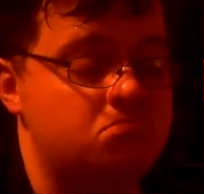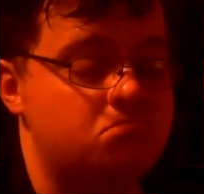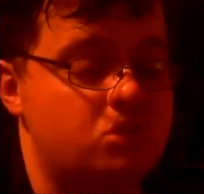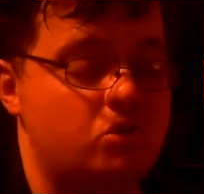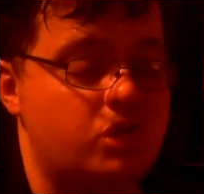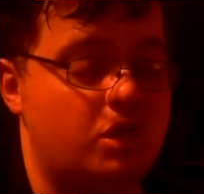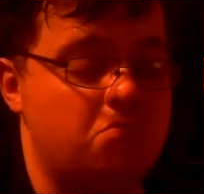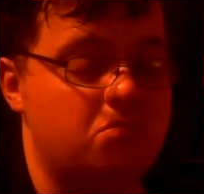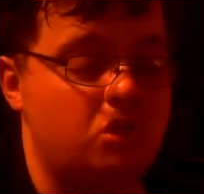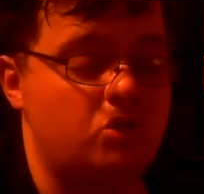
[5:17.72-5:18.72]
No shame,
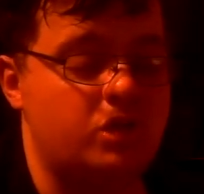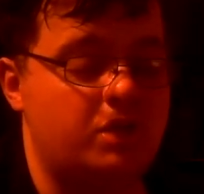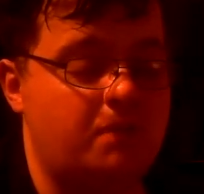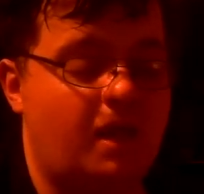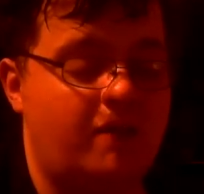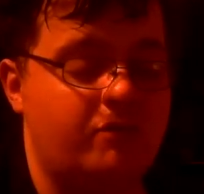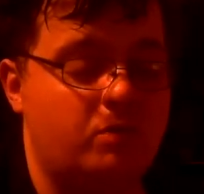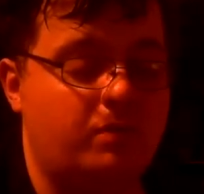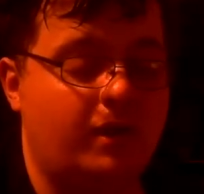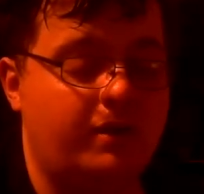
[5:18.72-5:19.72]
no shame. I have no
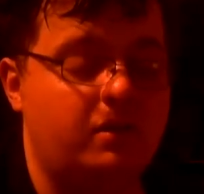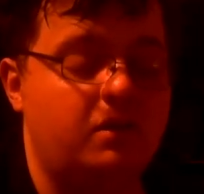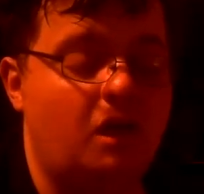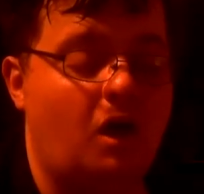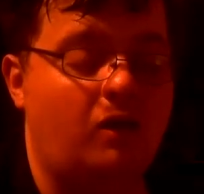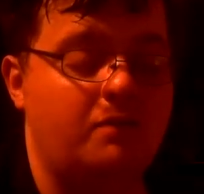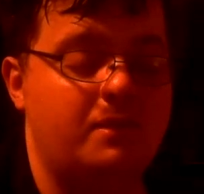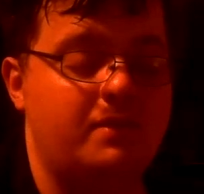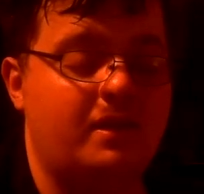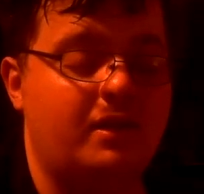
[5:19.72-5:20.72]
pride. I'll admit
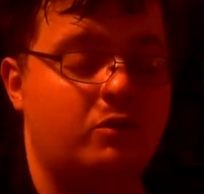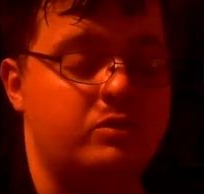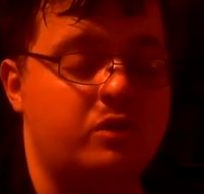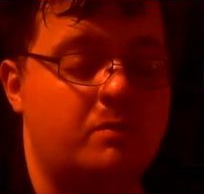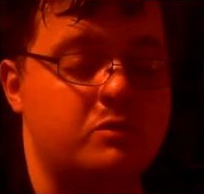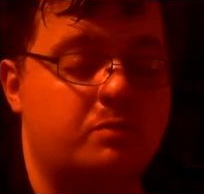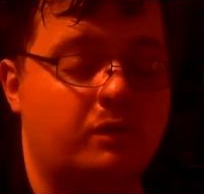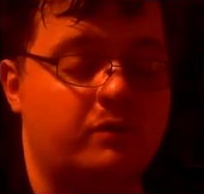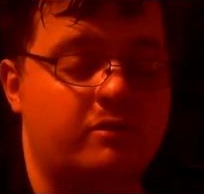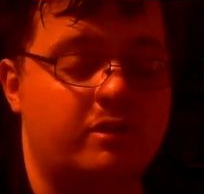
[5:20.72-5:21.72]
that I was almost brought
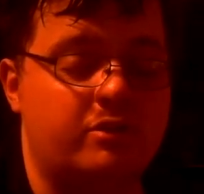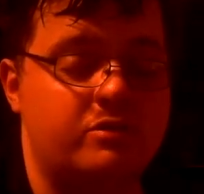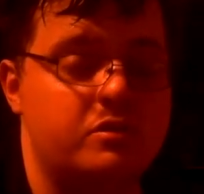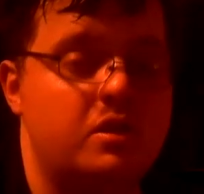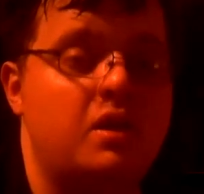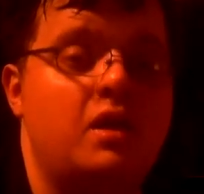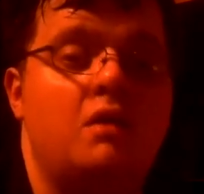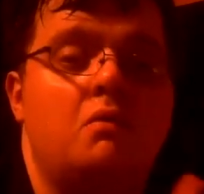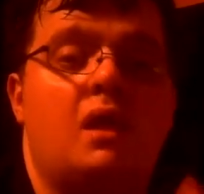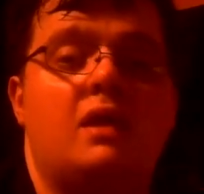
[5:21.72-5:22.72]
to tears.
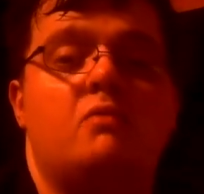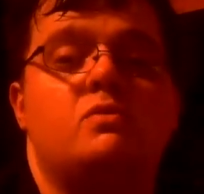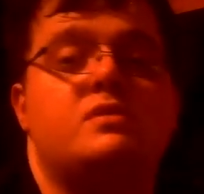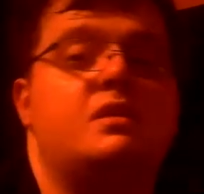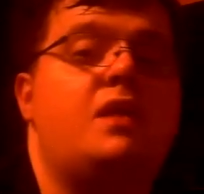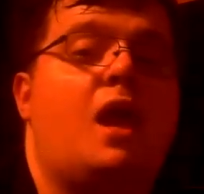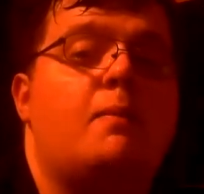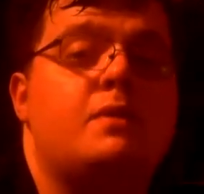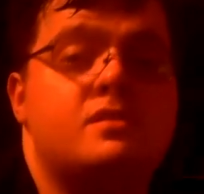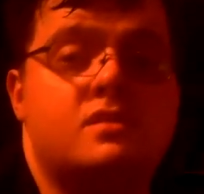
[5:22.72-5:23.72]
And it was the
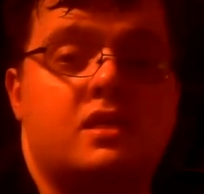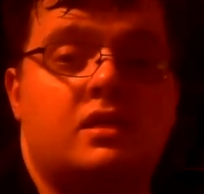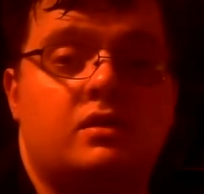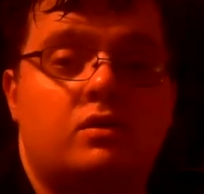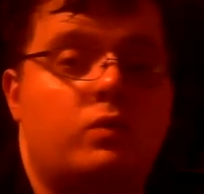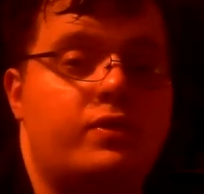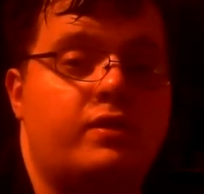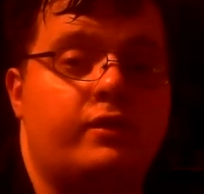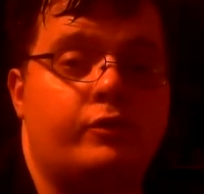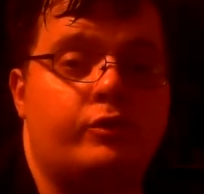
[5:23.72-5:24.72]
Gabby scene with the
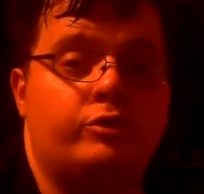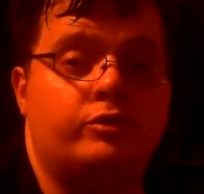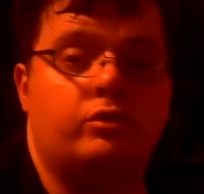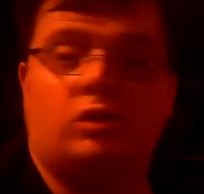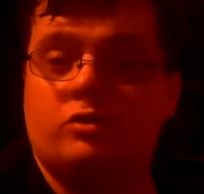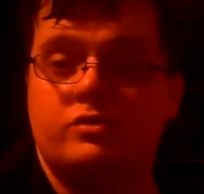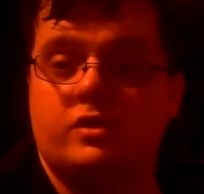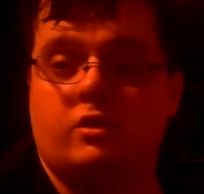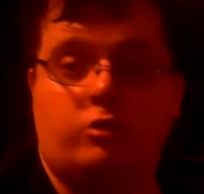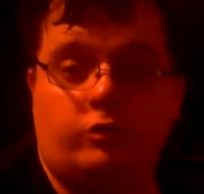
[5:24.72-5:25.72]
little girl lost in the
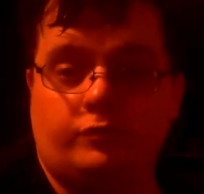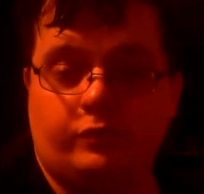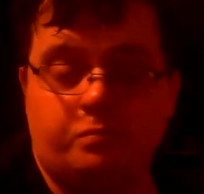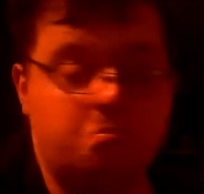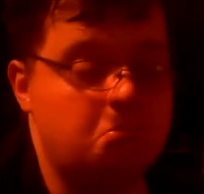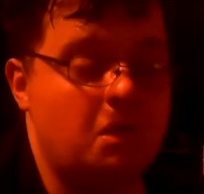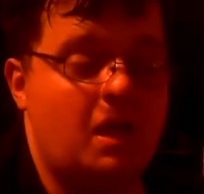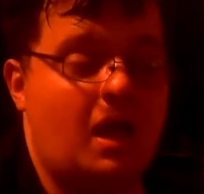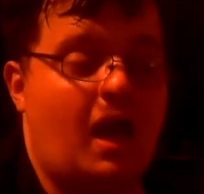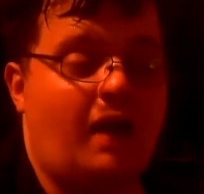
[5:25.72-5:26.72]
carnival.
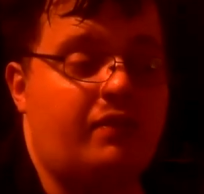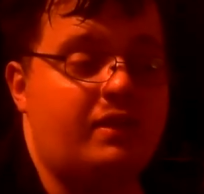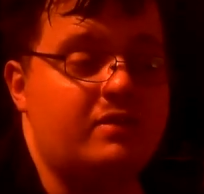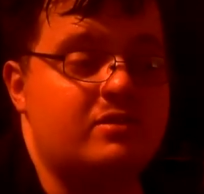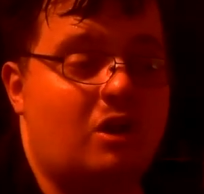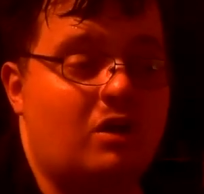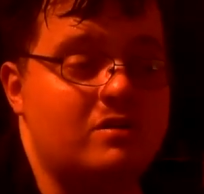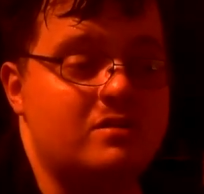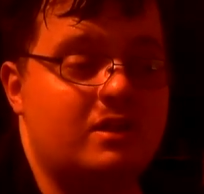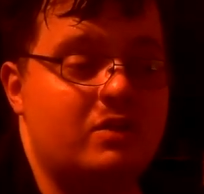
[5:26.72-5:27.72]
I think it's
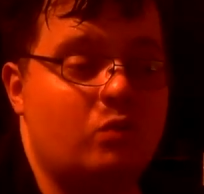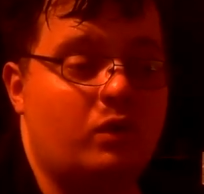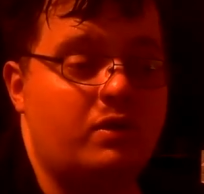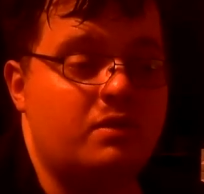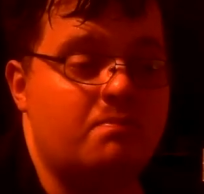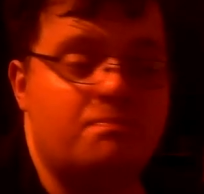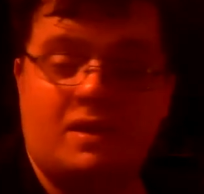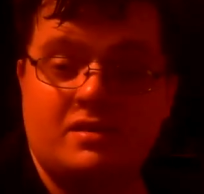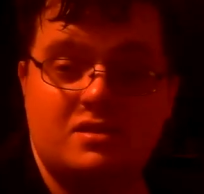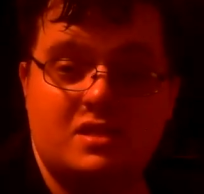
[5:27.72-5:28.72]
honestly one of the
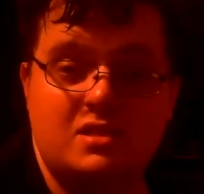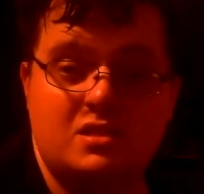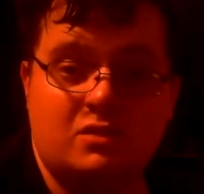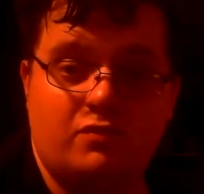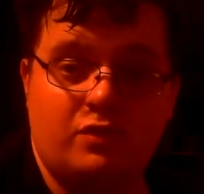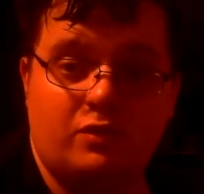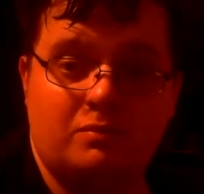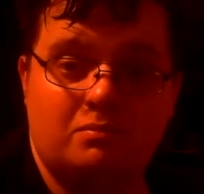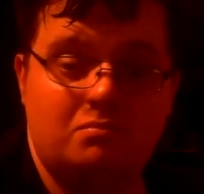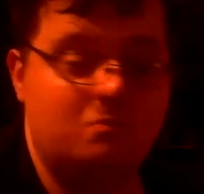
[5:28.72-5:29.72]
best scenes in the film.
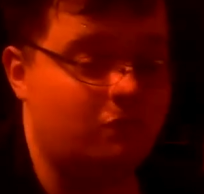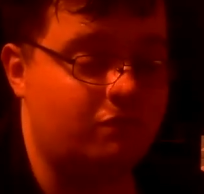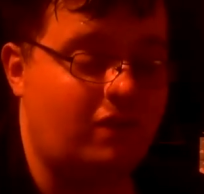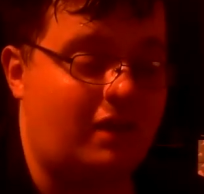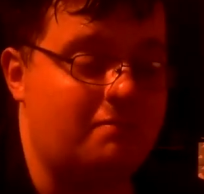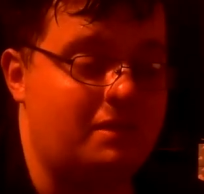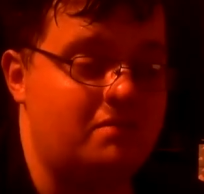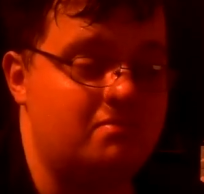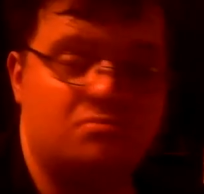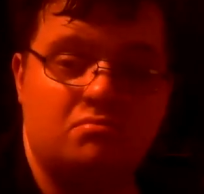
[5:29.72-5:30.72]
Fight me.
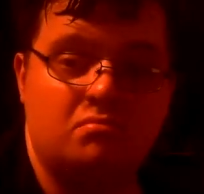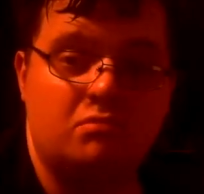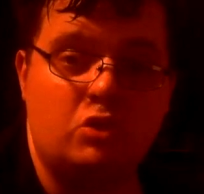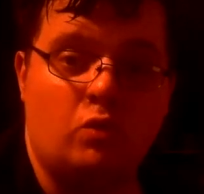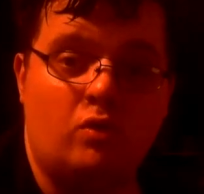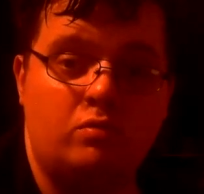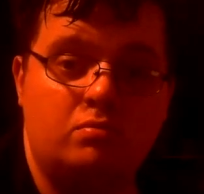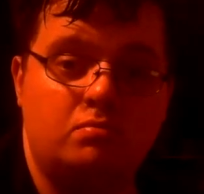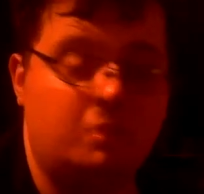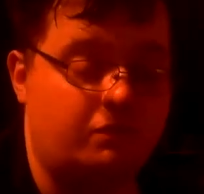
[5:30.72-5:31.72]
You won't,
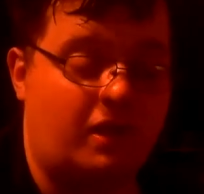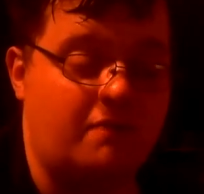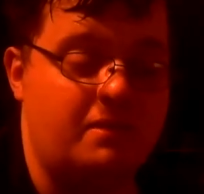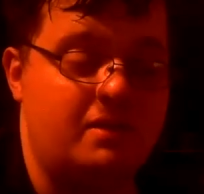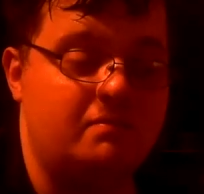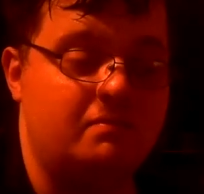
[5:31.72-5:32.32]
but fight me.